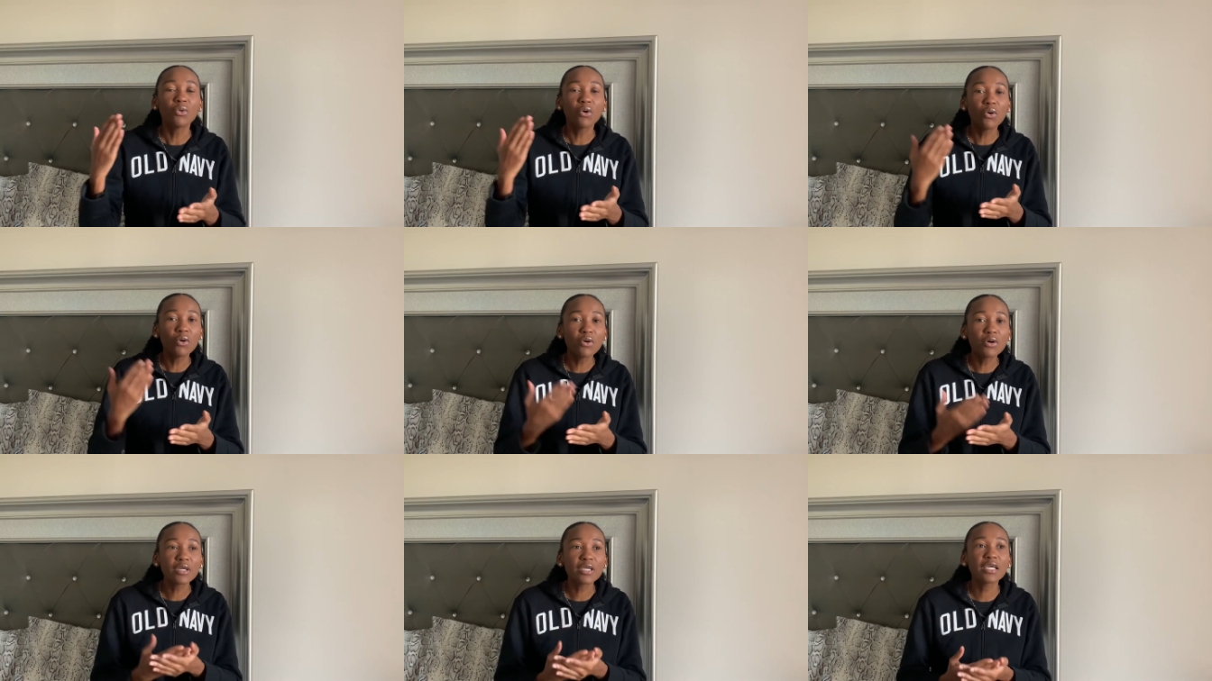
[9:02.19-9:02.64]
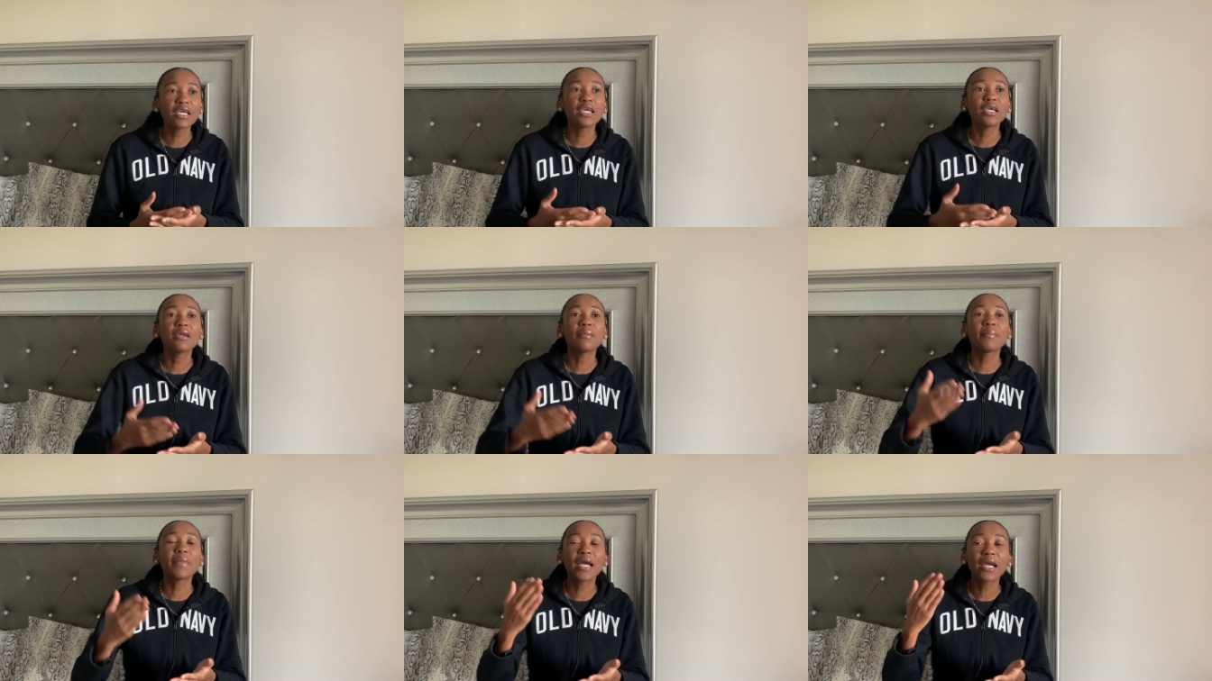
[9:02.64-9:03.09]

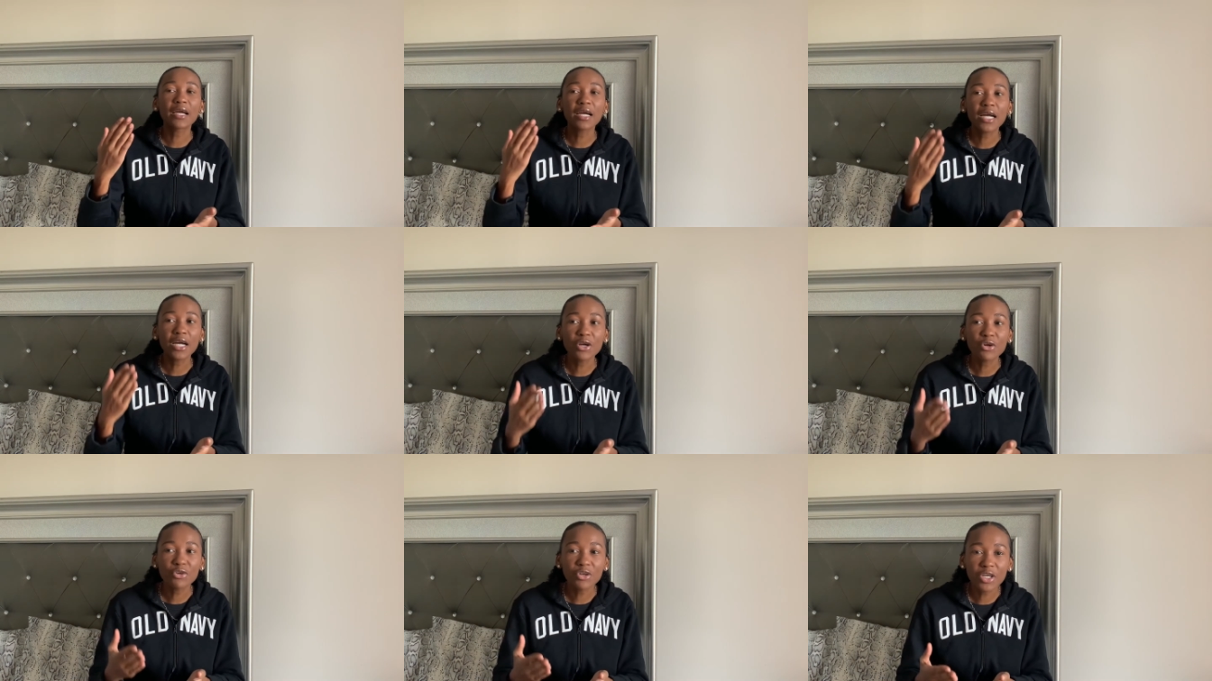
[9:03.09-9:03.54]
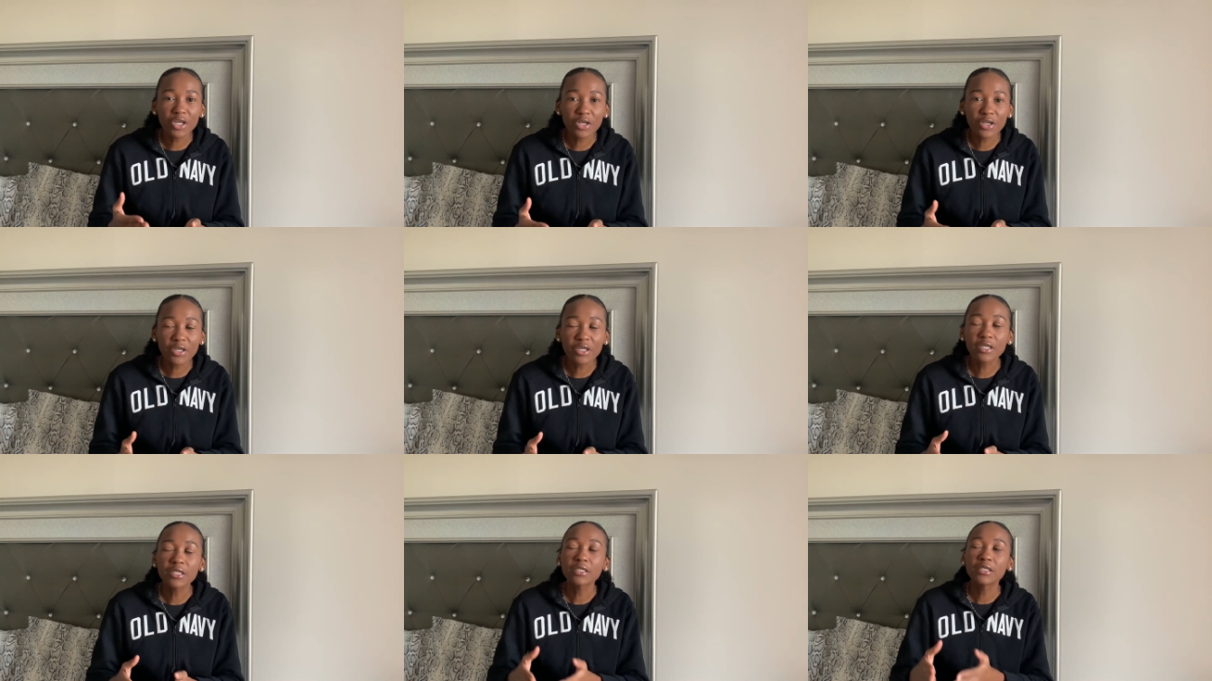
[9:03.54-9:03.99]
okay, my career